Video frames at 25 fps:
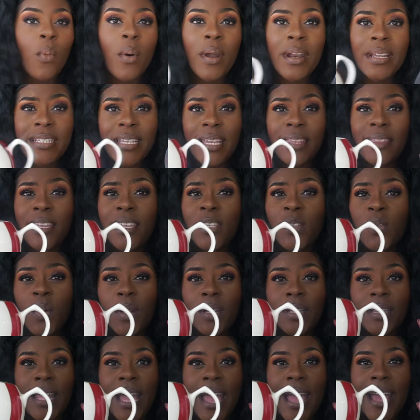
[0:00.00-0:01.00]
want to say these
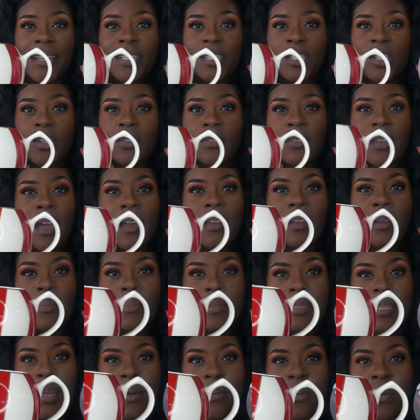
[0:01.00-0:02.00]
were last year's
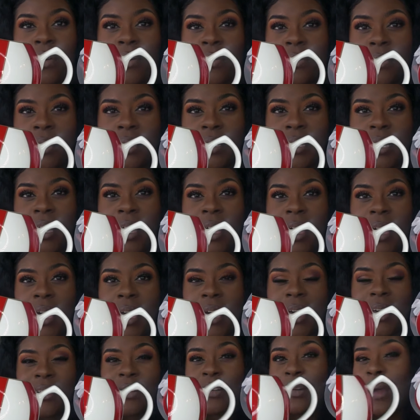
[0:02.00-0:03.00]
items that were really
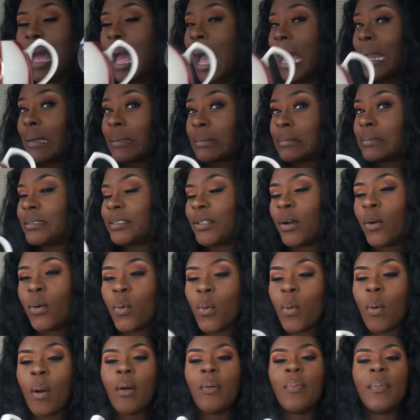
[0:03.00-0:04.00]
hot. I
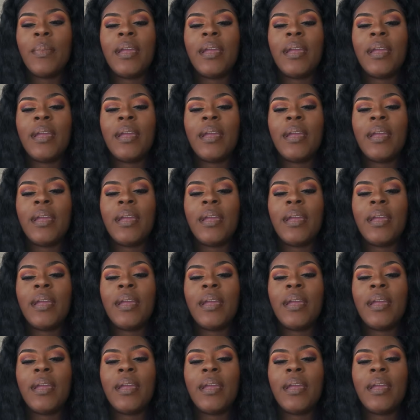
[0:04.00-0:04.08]
don't quote